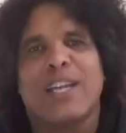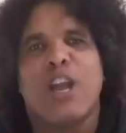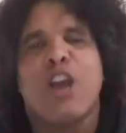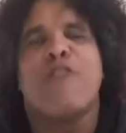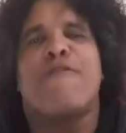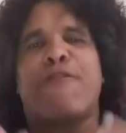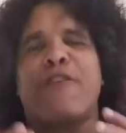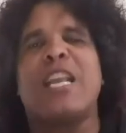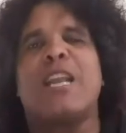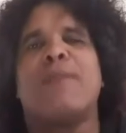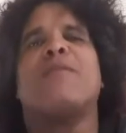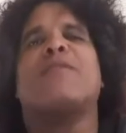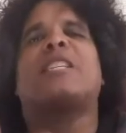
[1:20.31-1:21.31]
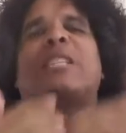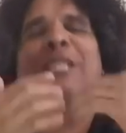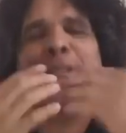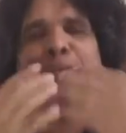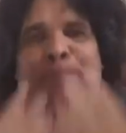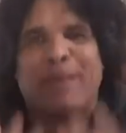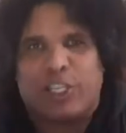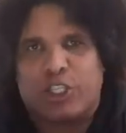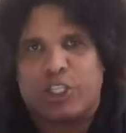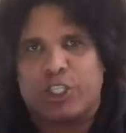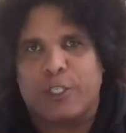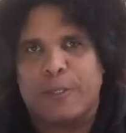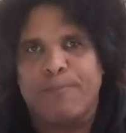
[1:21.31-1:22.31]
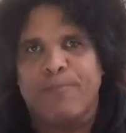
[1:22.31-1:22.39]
Freedom of speech.